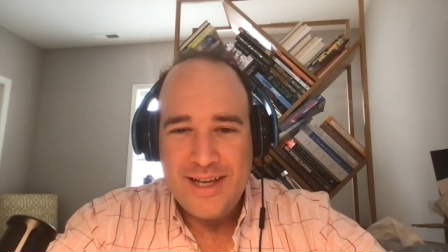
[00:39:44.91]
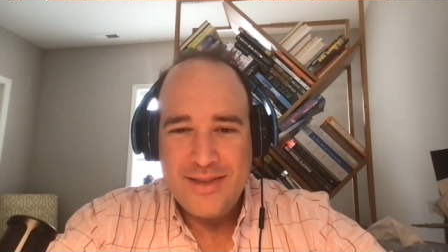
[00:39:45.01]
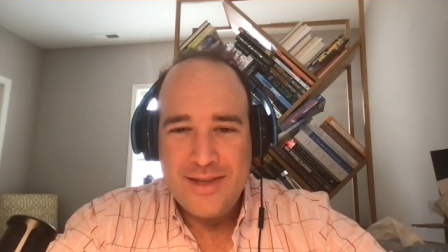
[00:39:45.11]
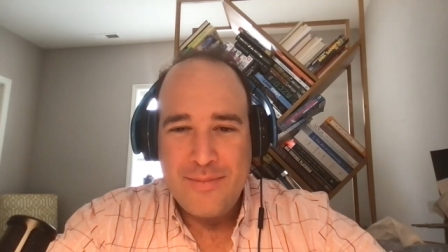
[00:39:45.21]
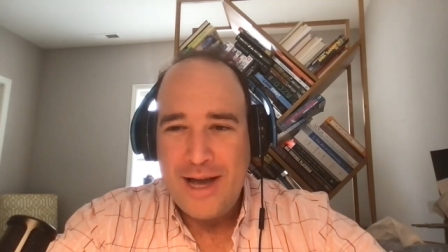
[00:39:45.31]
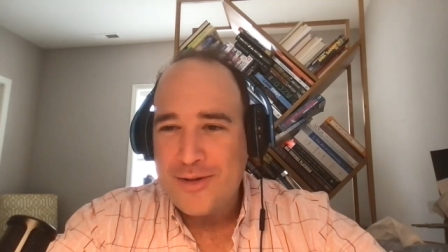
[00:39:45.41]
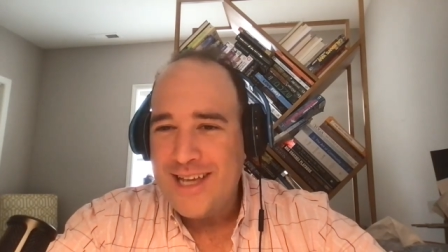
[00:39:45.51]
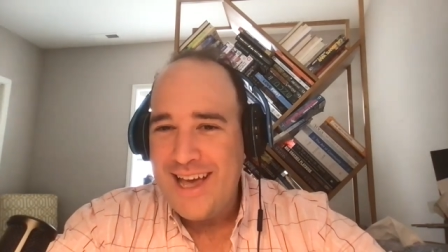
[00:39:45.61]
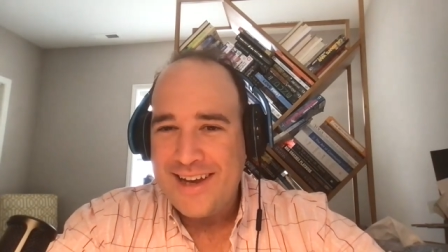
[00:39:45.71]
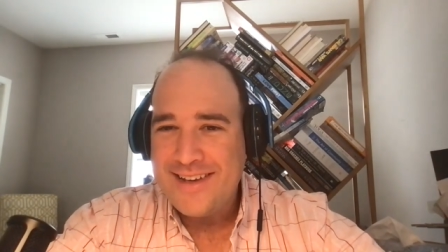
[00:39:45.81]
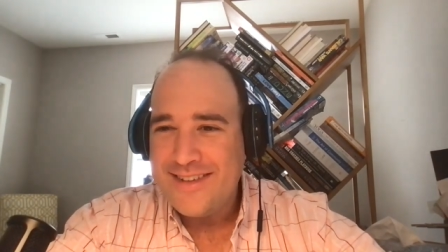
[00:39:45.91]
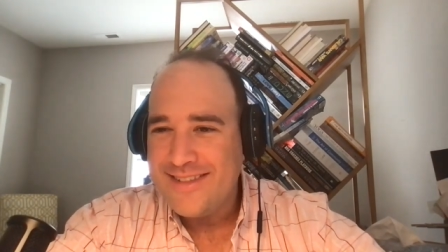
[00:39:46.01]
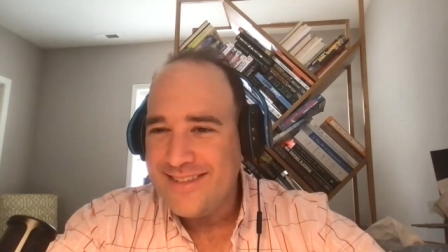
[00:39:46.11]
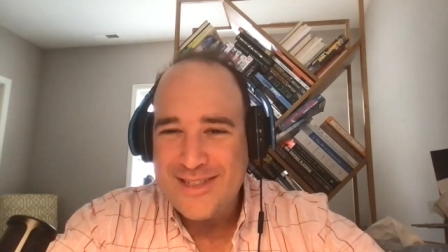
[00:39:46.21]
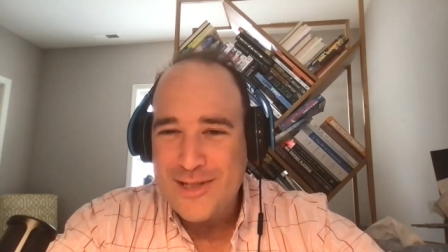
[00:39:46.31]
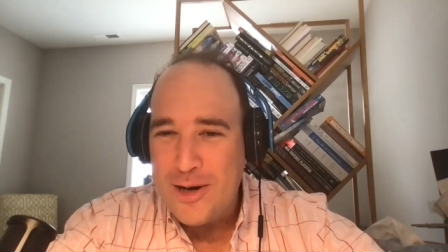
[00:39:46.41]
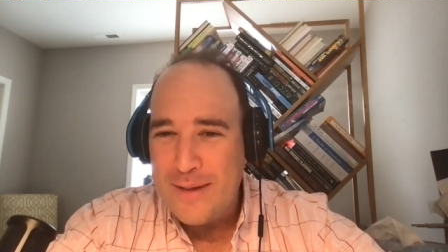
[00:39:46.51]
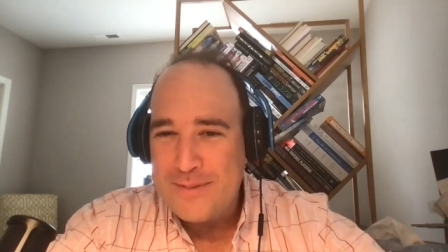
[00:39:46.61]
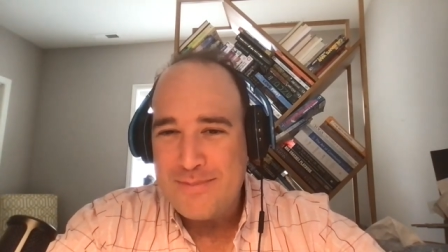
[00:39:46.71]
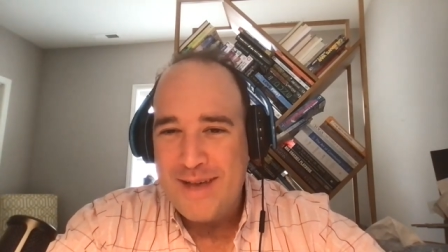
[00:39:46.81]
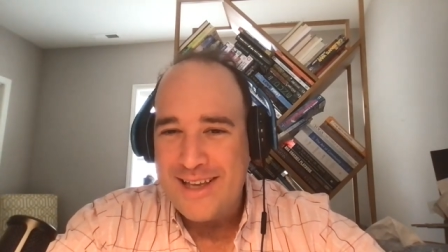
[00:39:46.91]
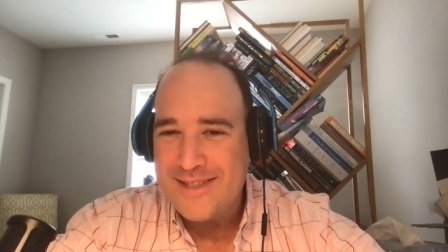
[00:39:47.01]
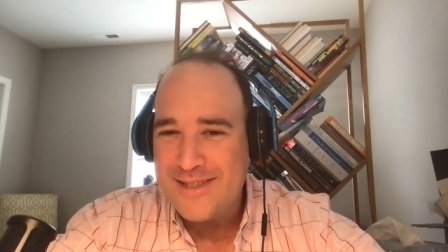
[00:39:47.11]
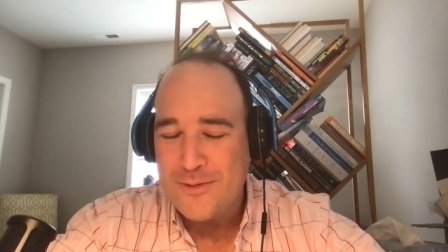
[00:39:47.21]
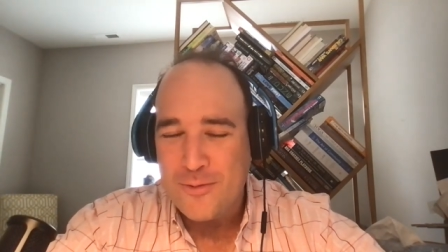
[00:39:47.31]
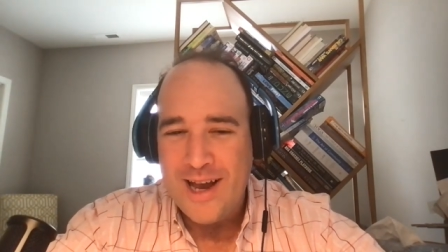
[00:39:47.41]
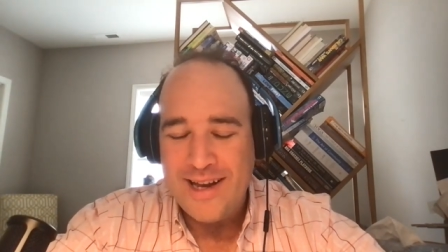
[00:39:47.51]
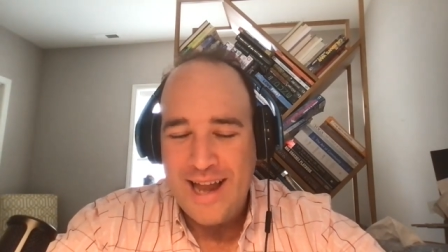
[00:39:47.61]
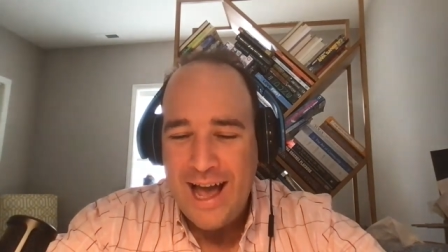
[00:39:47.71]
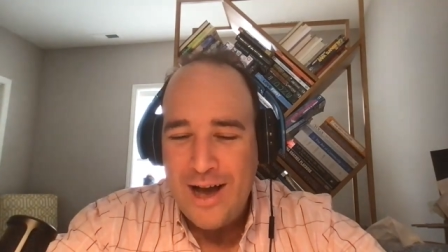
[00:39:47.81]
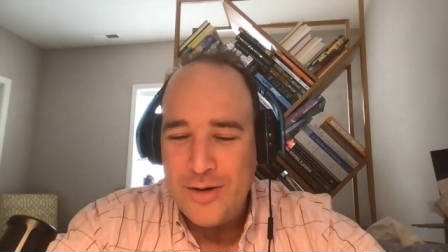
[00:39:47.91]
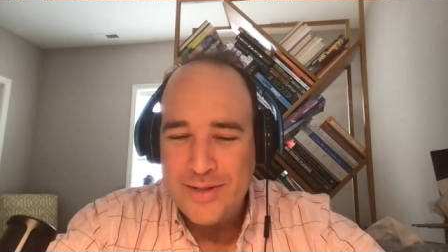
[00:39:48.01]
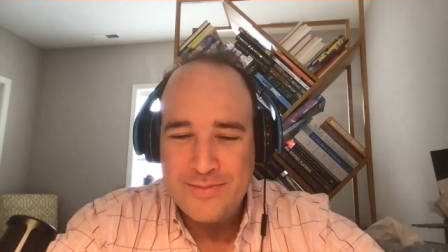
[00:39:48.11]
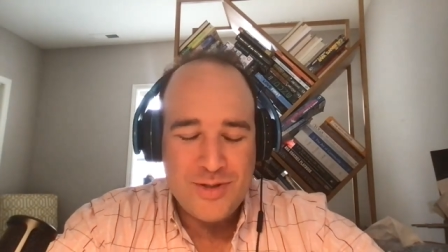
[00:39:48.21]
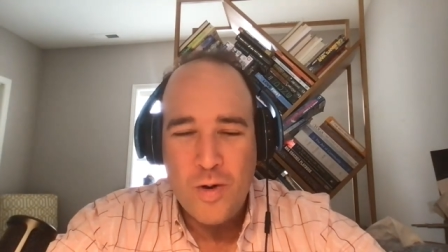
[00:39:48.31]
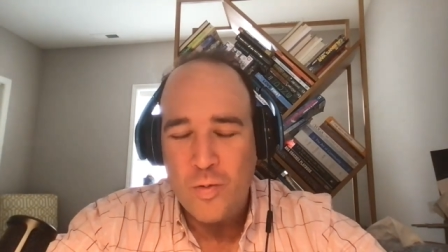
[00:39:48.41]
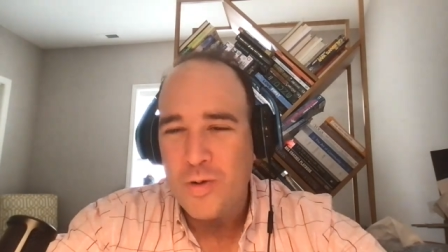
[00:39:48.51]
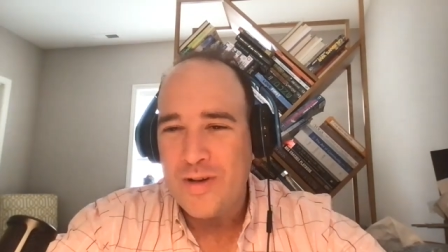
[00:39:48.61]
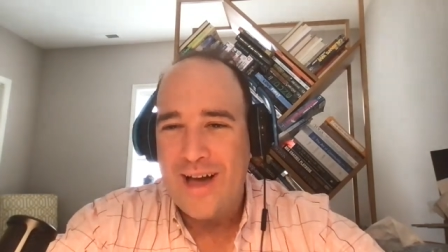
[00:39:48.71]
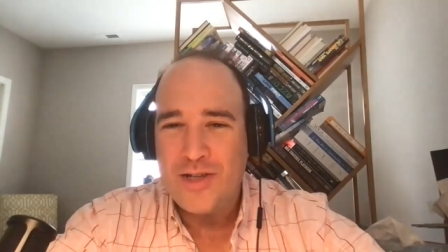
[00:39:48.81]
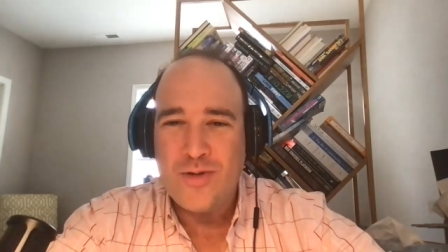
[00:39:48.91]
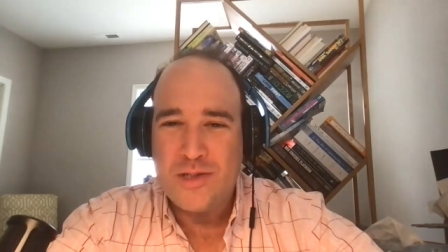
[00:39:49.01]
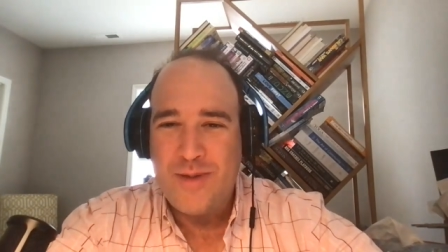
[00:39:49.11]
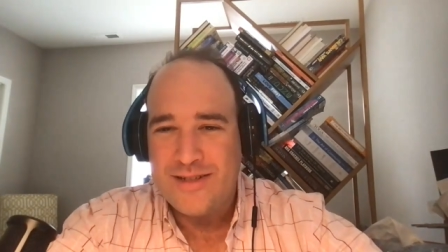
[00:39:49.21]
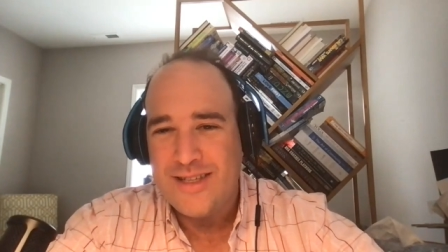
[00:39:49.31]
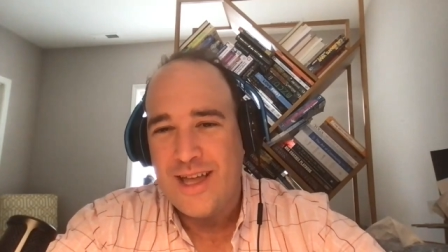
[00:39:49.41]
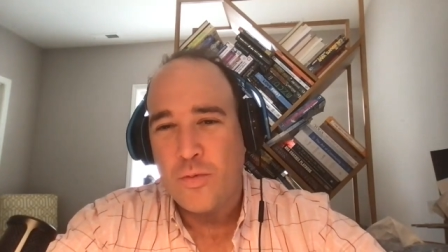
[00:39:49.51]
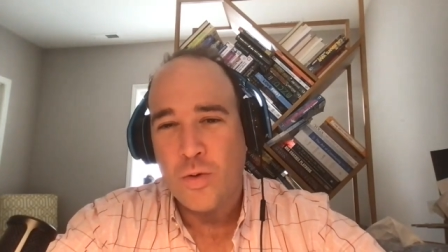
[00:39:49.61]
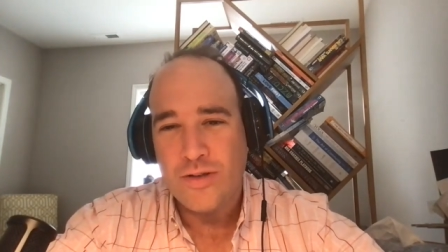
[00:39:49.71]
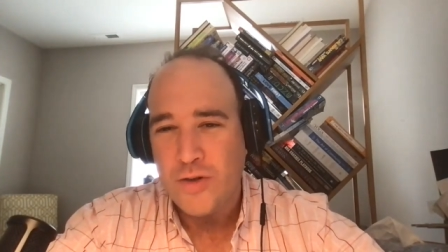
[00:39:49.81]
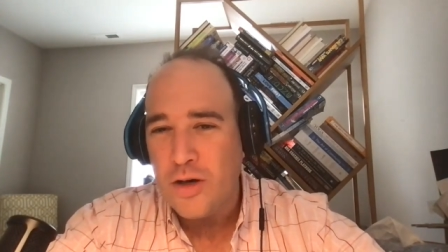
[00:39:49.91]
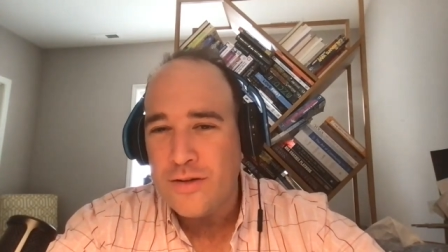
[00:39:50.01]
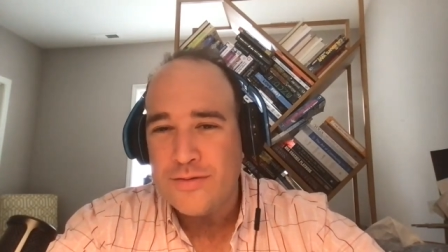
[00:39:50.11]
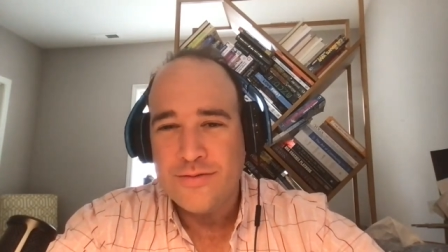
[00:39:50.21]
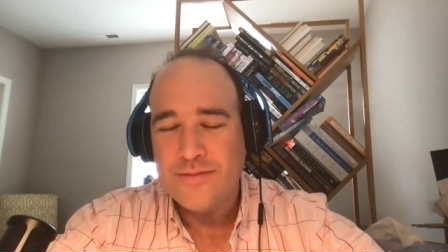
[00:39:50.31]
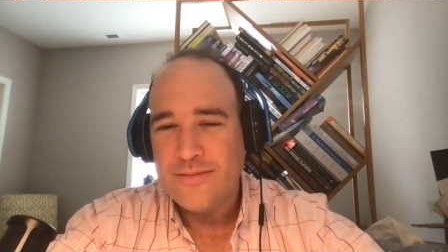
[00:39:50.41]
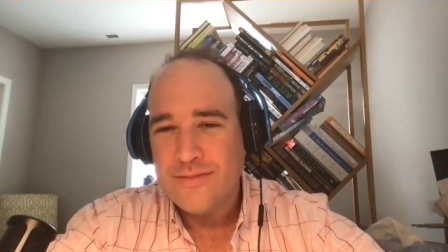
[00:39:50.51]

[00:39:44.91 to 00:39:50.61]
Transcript: biotech startup space right now, and how do you expect to see that role evolve?